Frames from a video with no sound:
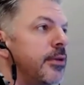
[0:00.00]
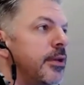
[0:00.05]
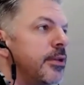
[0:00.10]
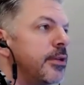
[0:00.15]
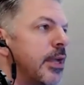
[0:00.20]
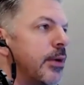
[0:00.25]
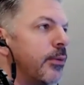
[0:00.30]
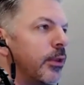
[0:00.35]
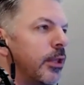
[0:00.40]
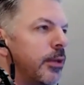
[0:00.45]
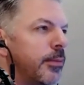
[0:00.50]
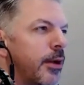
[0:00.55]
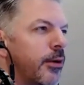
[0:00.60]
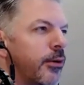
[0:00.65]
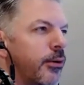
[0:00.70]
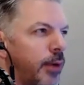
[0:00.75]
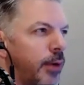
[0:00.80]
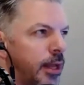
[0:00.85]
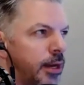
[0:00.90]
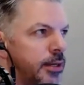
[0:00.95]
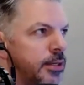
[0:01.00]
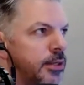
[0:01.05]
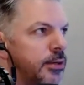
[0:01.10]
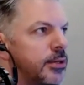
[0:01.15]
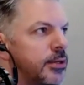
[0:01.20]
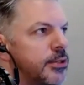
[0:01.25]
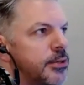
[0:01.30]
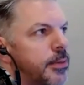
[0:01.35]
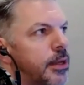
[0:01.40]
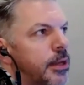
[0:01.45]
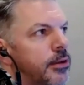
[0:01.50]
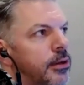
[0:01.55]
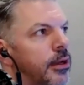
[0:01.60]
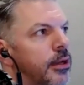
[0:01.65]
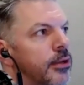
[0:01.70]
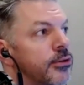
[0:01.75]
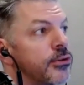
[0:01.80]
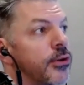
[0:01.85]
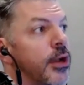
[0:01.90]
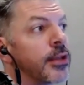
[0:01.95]
It's not really about gratitude, it's about
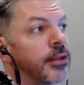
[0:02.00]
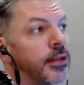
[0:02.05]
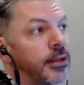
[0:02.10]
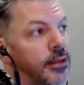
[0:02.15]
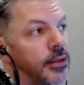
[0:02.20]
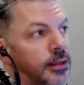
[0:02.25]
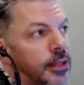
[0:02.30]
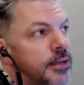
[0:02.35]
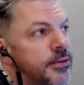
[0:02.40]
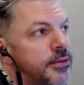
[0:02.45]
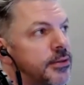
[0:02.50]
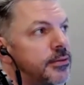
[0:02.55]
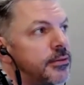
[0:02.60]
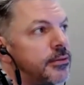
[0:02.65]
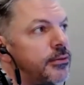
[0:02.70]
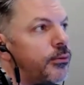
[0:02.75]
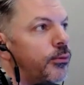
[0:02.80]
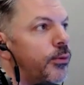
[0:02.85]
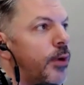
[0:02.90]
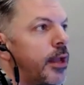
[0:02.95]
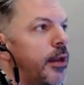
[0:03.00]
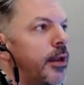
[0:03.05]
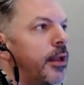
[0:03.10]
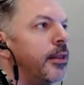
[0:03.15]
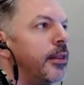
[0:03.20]
extracting the lesson, right?